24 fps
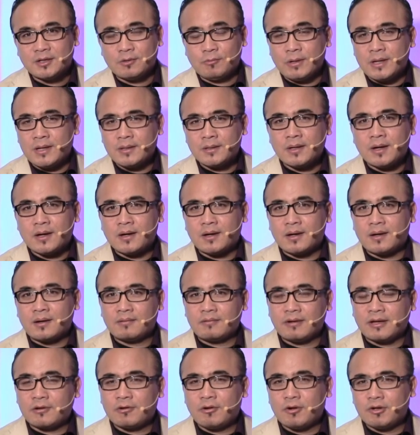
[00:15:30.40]
When
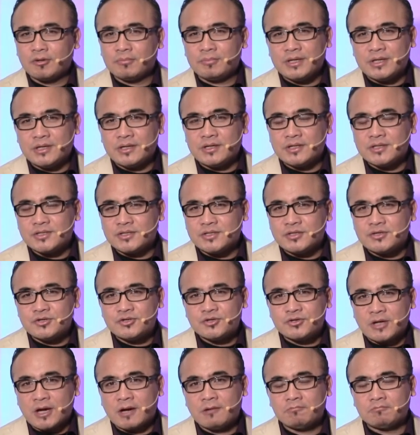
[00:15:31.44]
our economy is in
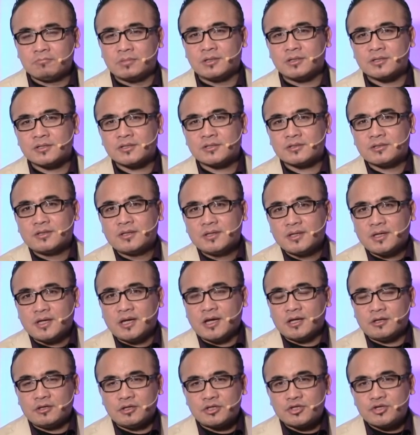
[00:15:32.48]
shambles
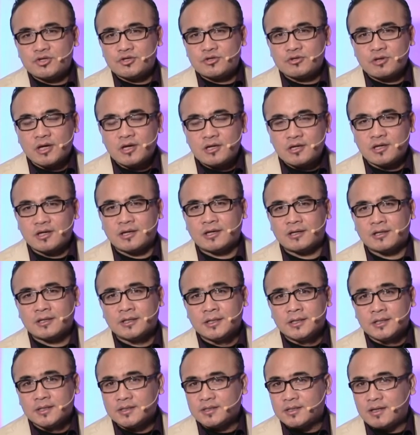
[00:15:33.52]
and it's
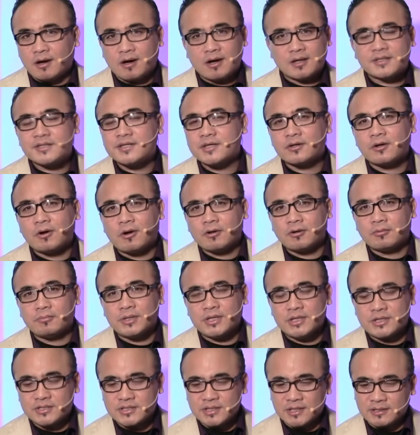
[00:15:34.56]
shaking, God's
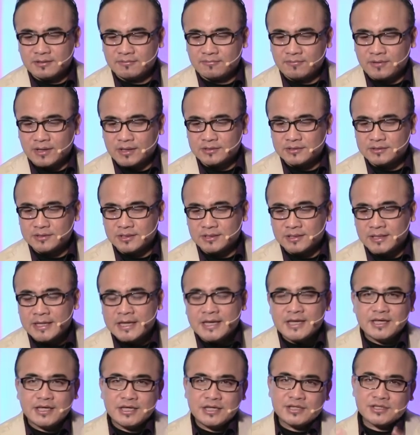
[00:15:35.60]
economy is unaffected.
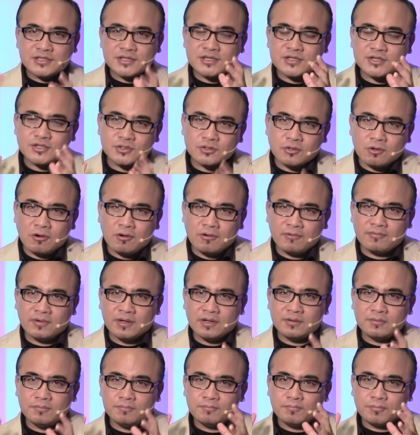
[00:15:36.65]
He's a
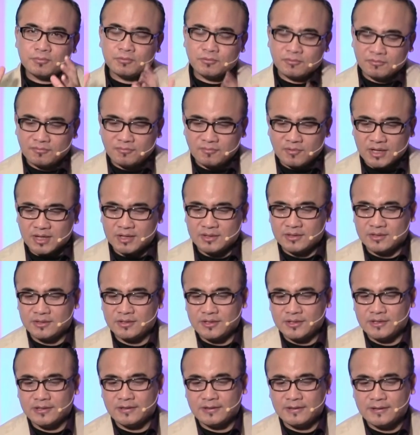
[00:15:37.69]
sovereign provider
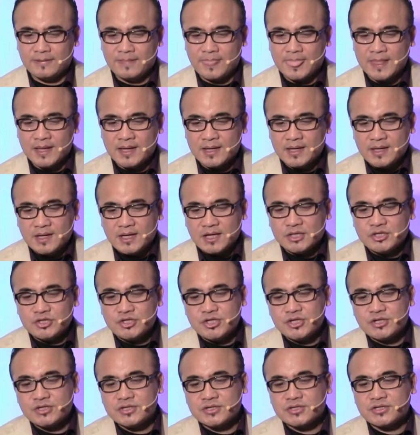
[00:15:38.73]
here. And
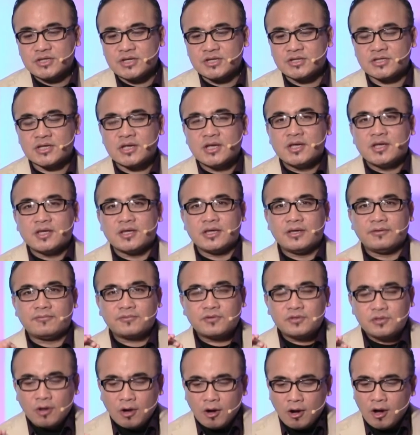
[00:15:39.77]
Jesus says,
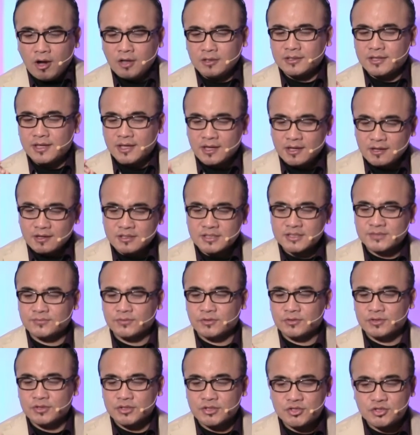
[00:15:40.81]
if God cares
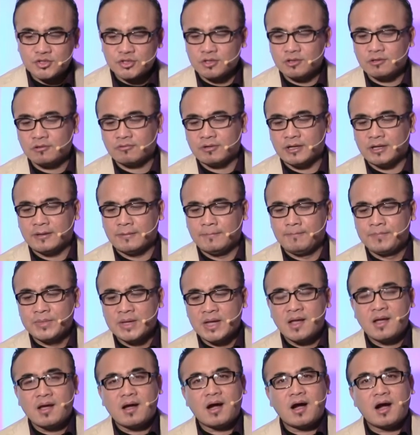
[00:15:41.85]
for his children,
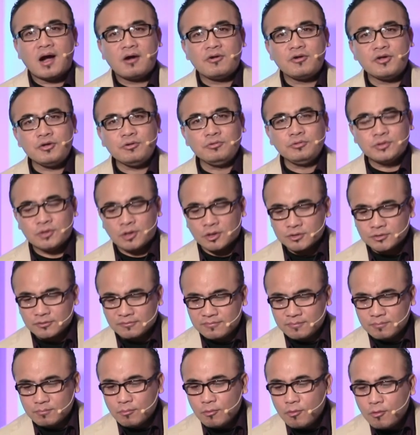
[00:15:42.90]
are you not
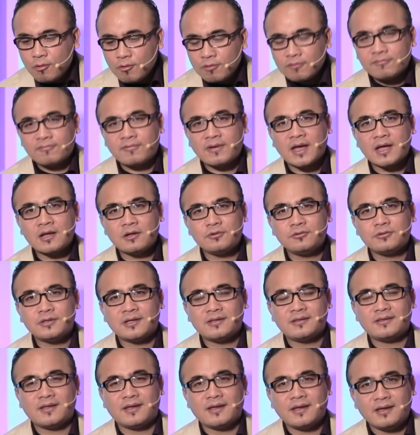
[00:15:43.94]
of more value
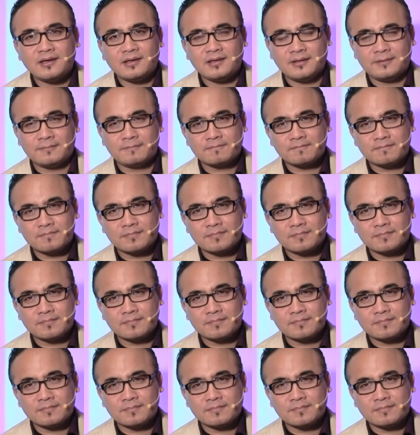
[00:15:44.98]
than they?